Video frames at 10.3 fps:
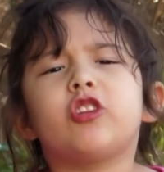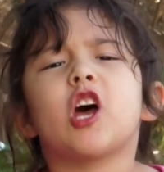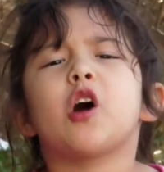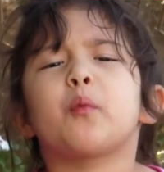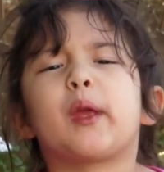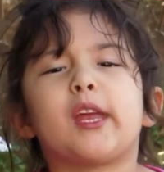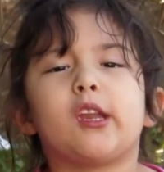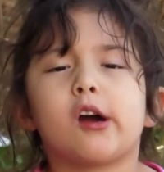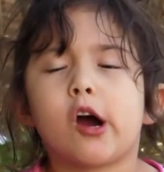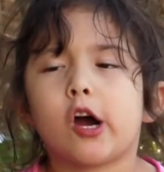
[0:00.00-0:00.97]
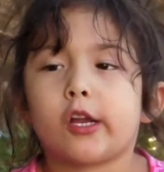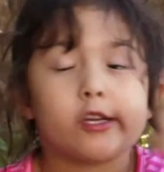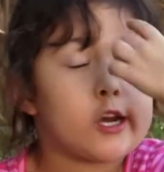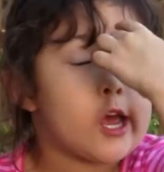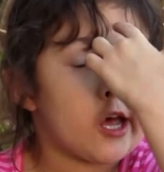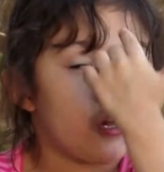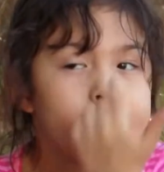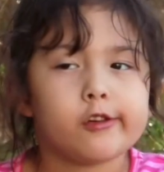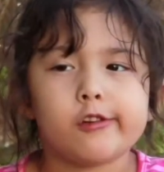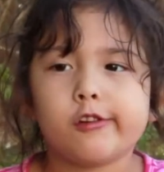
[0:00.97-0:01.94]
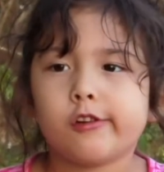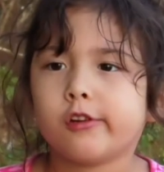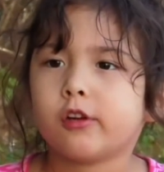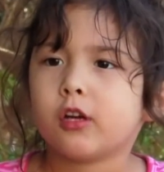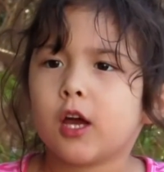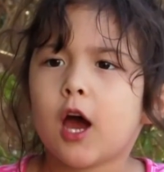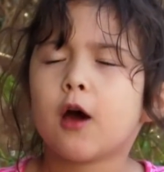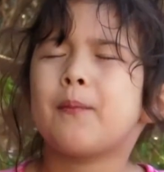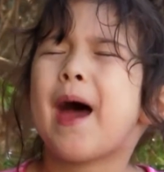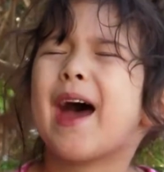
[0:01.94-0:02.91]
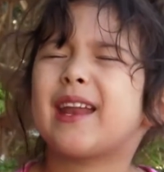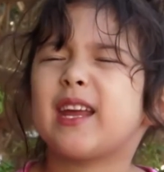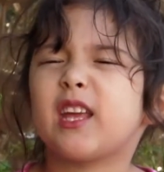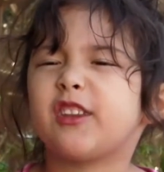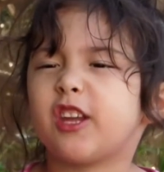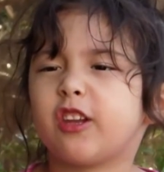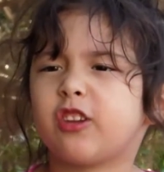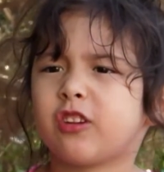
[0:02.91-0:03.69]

sewing on your head? How bad is it?